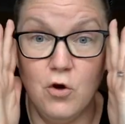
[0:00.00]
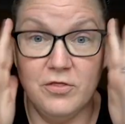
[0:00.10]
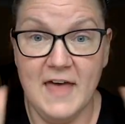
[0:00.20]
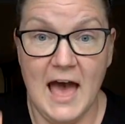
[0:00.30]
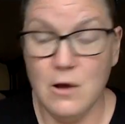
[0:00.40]

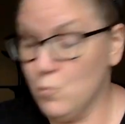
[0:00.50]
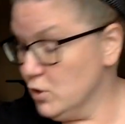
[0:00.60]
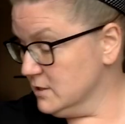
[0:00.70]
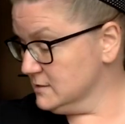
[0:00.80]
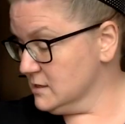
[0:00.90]
So that
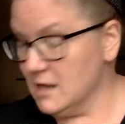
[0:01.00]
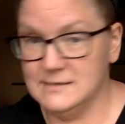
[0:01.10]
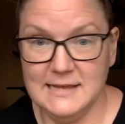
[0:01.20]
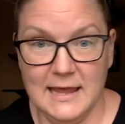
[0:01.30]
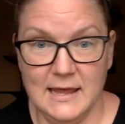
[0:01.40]
was
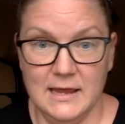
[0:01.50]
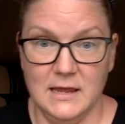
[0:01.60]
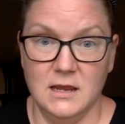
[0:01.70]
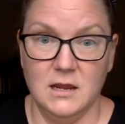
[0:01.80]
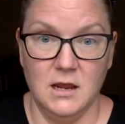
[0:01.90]

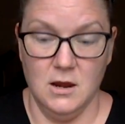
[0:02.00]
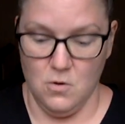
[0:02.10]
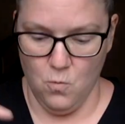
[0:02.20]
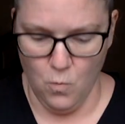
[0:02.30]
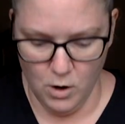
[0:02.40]
day
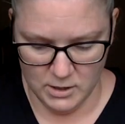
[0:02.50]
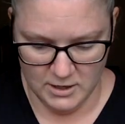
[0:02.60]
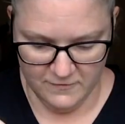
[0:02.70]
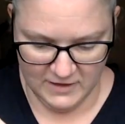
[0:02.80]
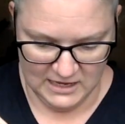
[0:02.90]
one
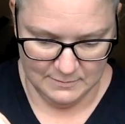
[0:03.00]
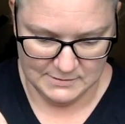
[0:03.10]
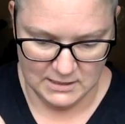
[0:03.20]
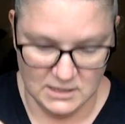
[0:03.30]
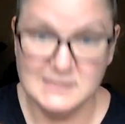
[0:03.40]
of
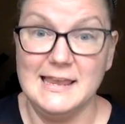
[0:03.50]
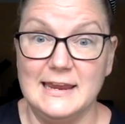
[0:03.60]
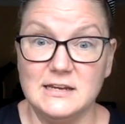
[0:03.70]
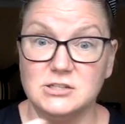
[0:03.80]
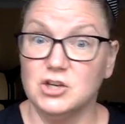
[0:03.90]

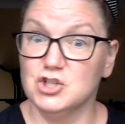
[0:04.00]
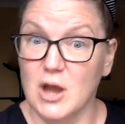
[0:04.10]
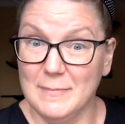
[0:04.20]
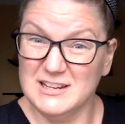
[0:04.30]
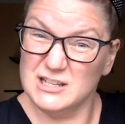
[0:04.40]
keepsakes
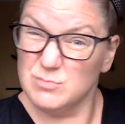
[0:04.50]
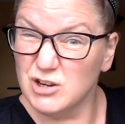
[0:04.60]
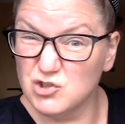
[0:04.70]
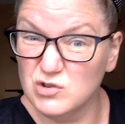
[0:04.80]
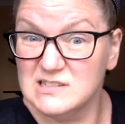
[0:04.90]
shopping. Just
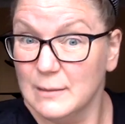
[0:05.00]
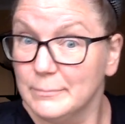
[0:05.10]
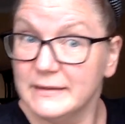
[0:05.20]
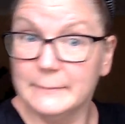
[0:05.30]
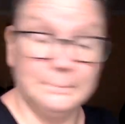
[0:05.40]
making sure it's
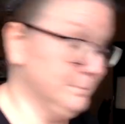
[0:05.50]
empty.